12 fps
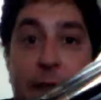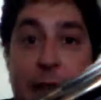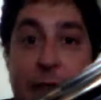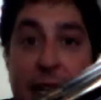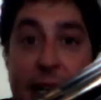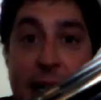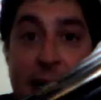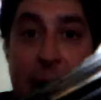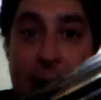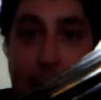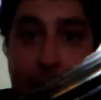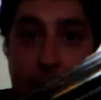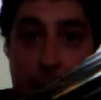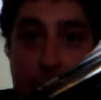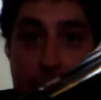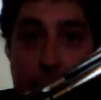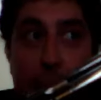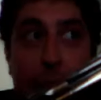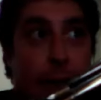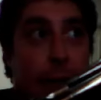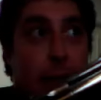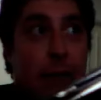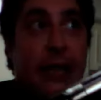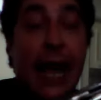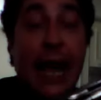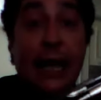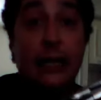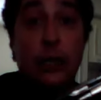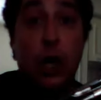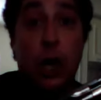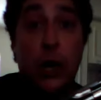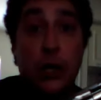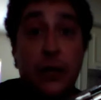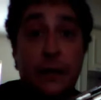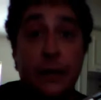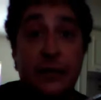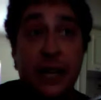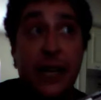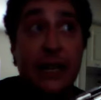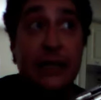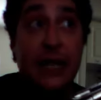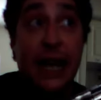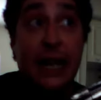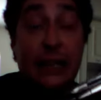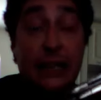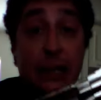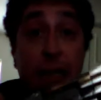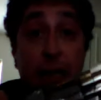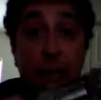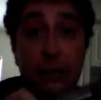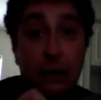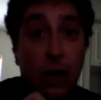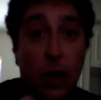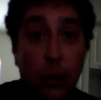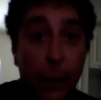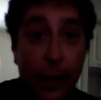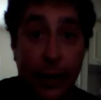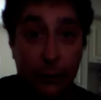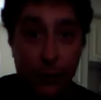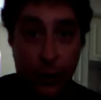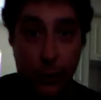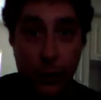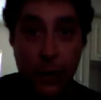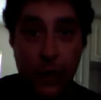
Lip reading: 15 days. That is, gas charge 15 days all the way through,